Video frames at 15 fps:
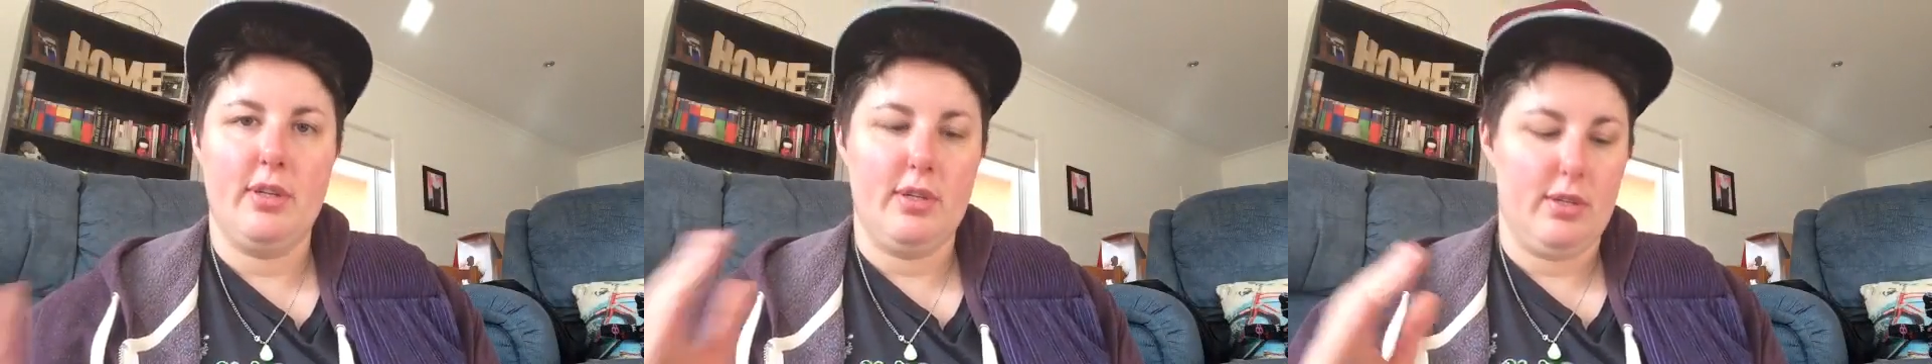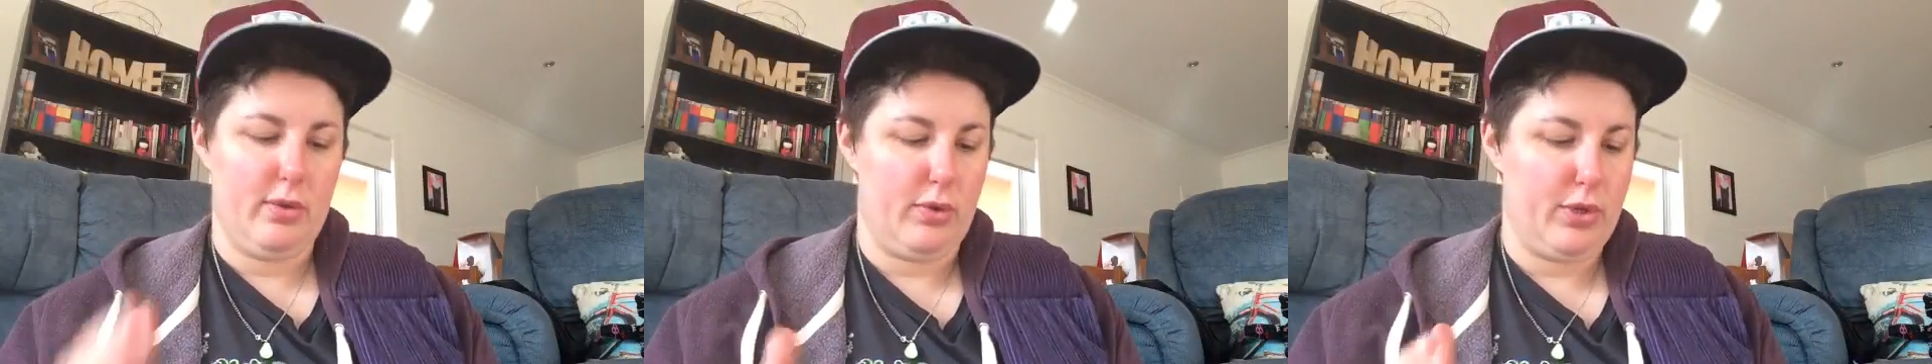
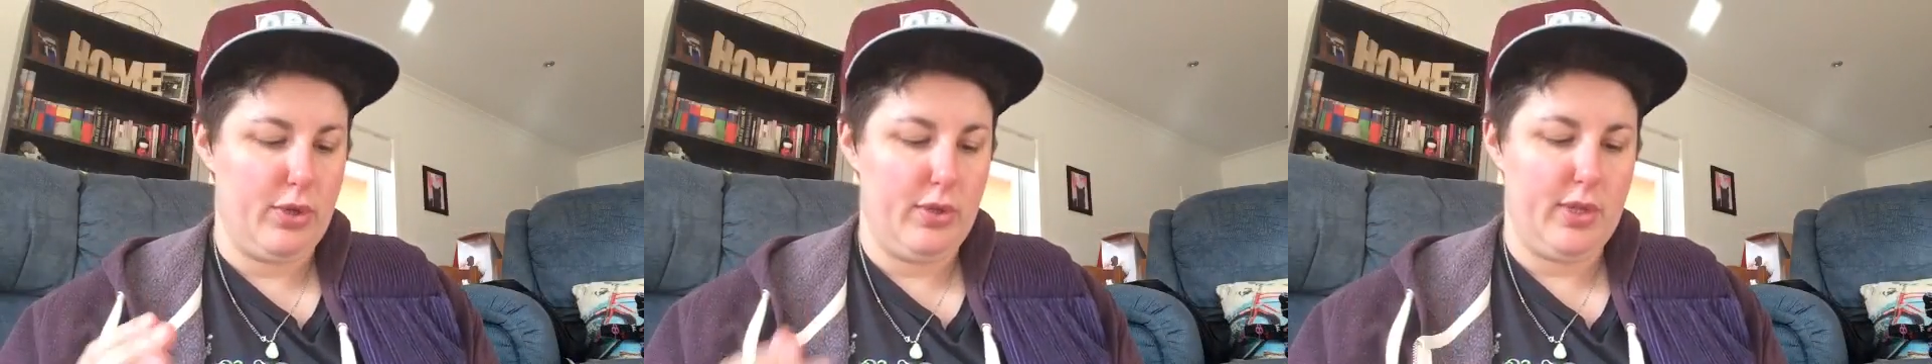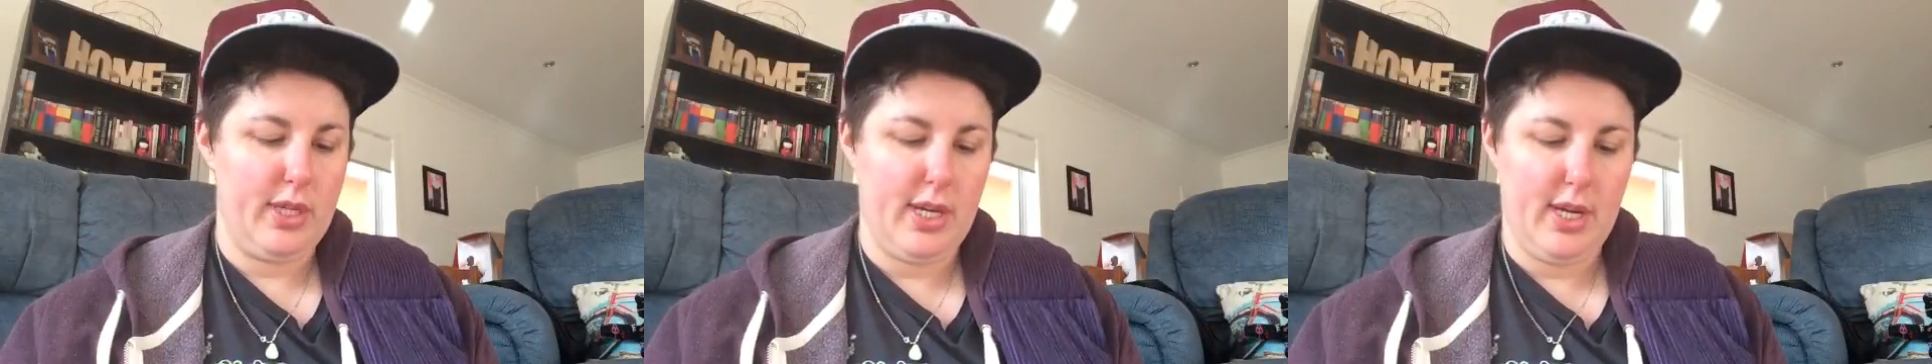till
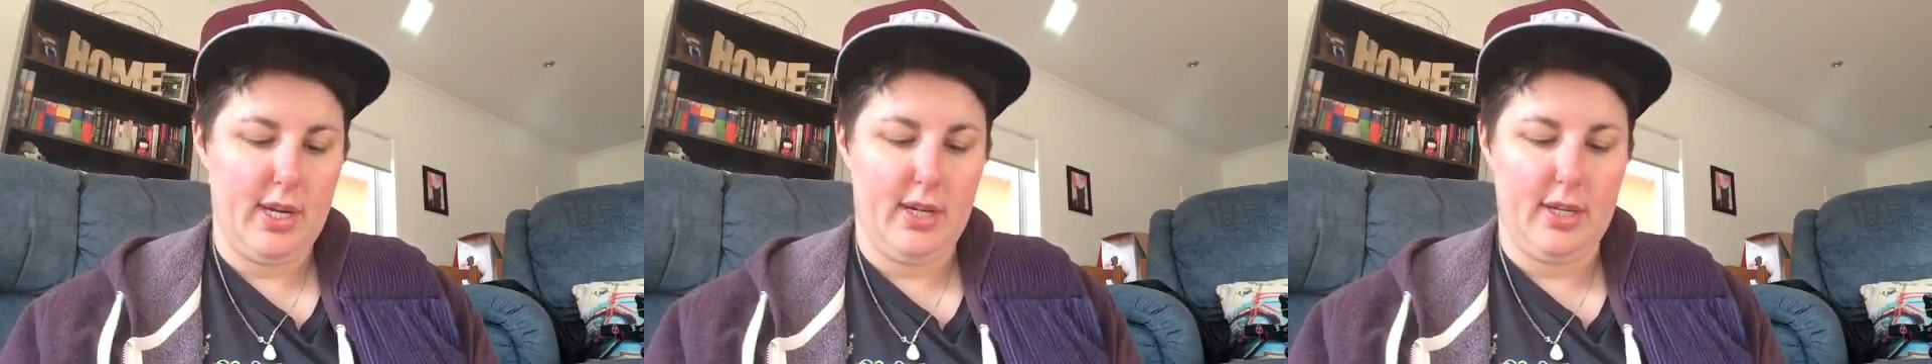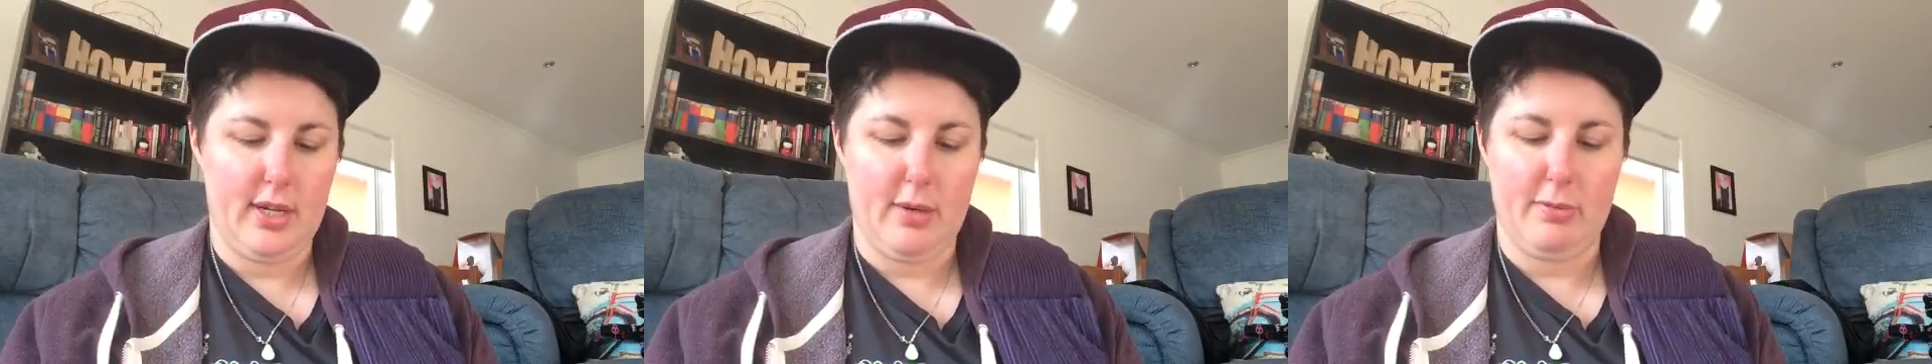
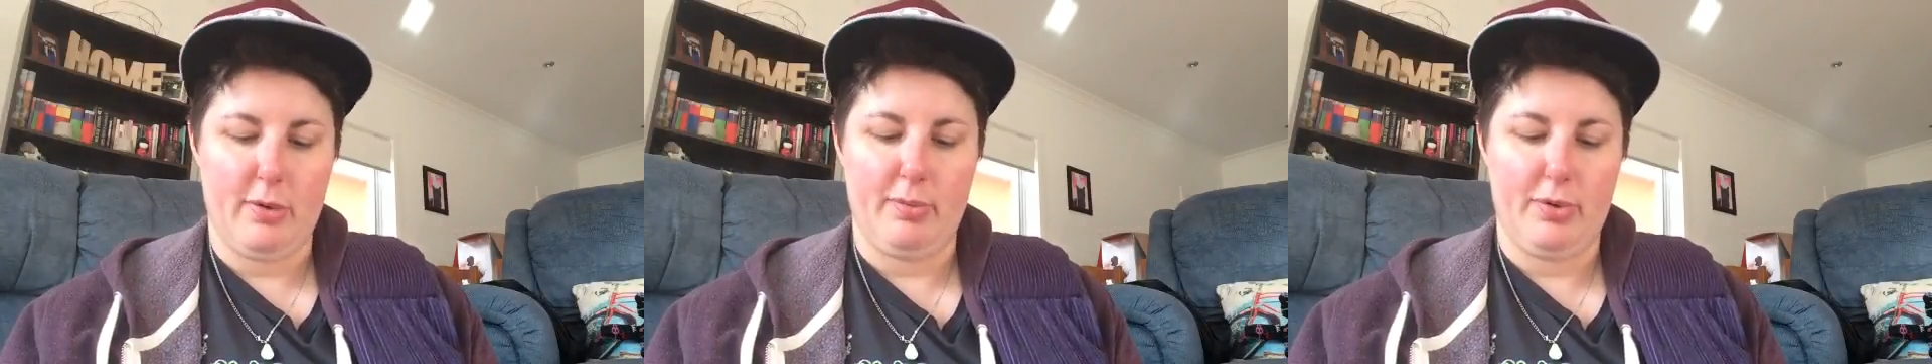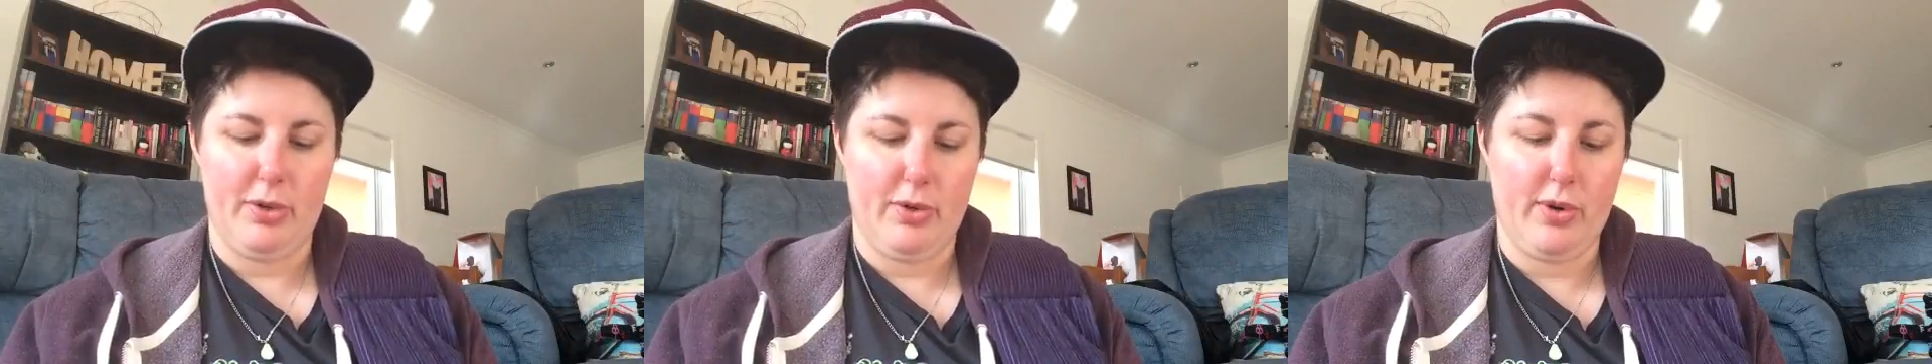Tuesday, then I'm
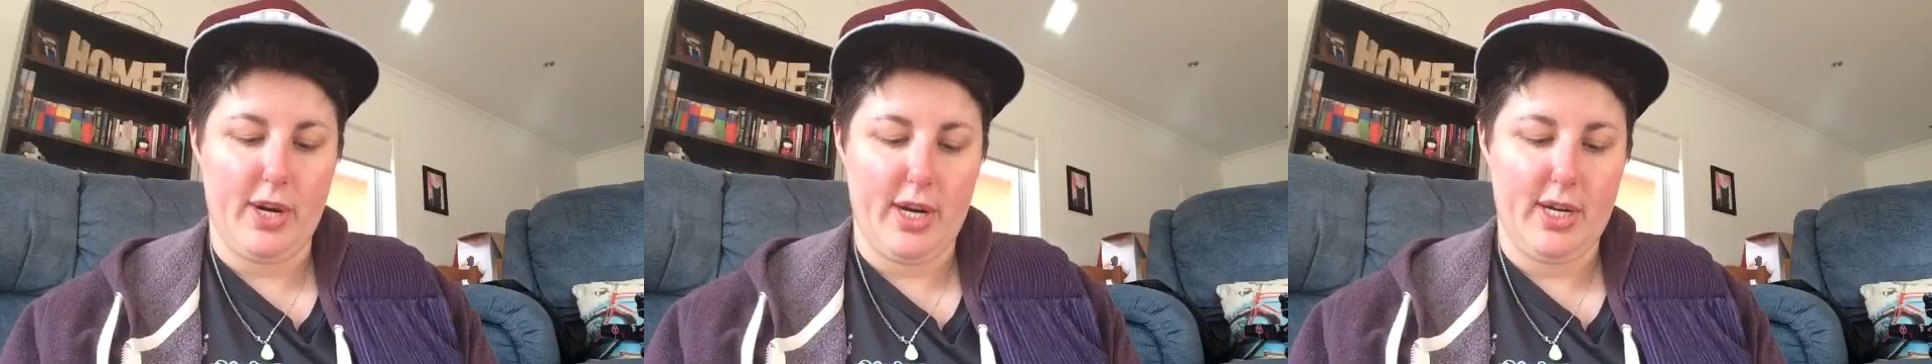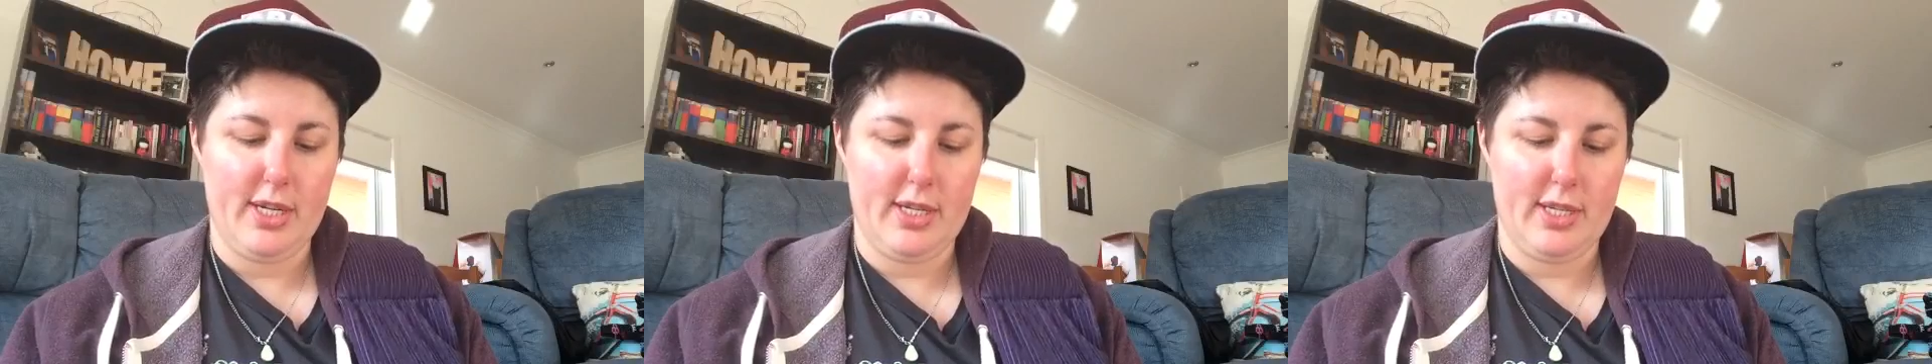on
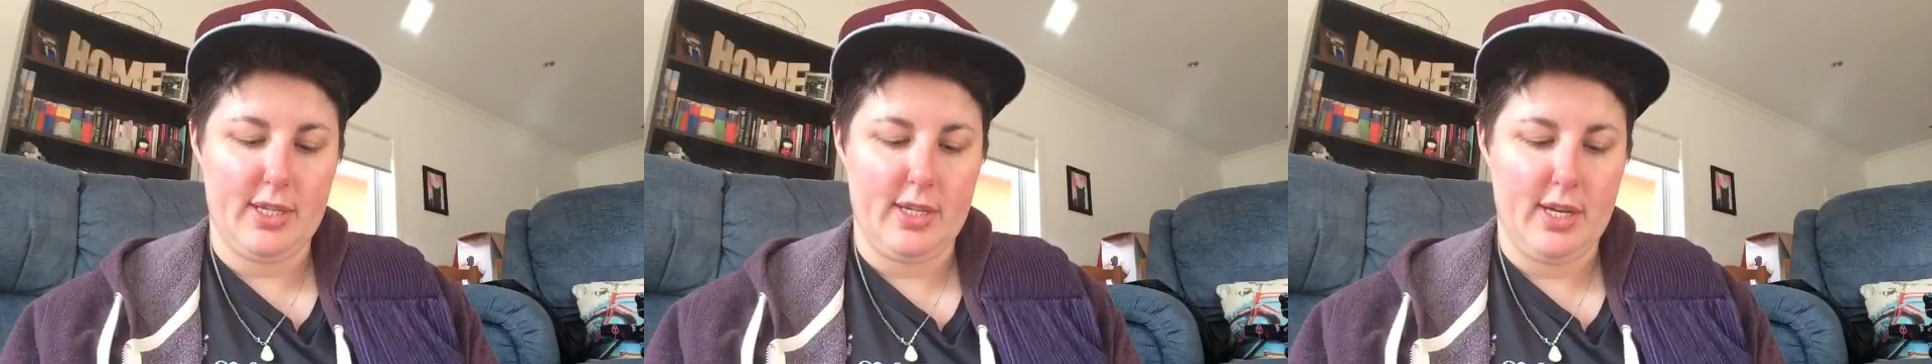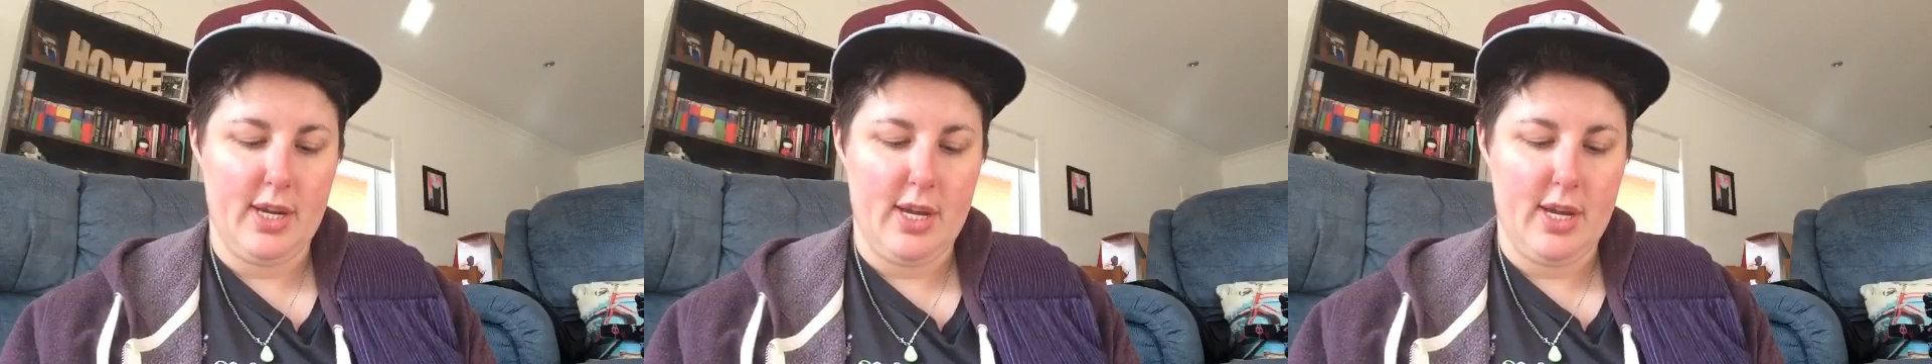purees